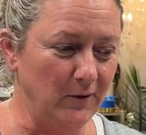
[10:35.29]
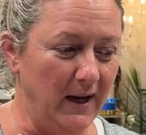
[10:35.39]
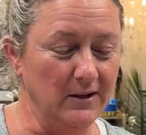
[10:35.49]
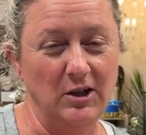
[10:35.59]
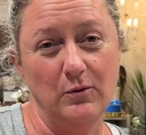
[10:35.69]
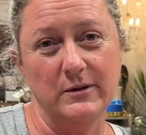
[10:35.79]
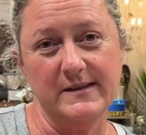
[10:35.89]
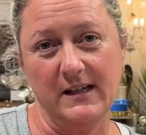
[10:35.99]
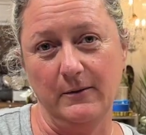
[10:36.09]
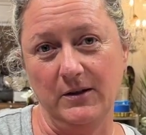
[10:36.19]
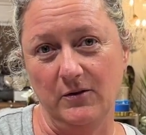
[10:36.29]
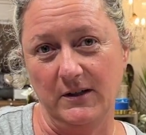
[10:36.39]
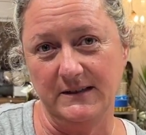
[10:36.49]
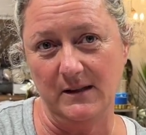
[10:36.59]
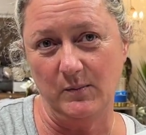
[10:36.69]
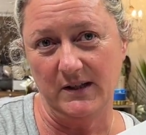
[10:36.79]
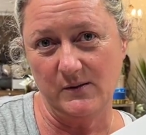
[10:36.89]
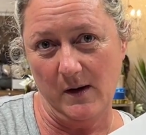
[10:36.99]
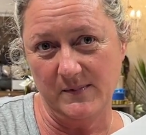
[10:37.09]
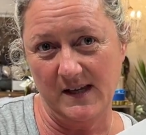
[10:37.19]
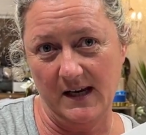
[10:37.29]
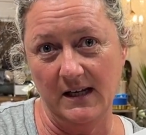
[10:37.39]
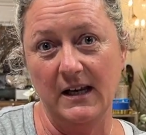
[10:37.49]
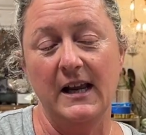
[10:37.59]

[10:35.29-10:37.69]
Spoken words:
And you will see when you go on Dick Blick's website,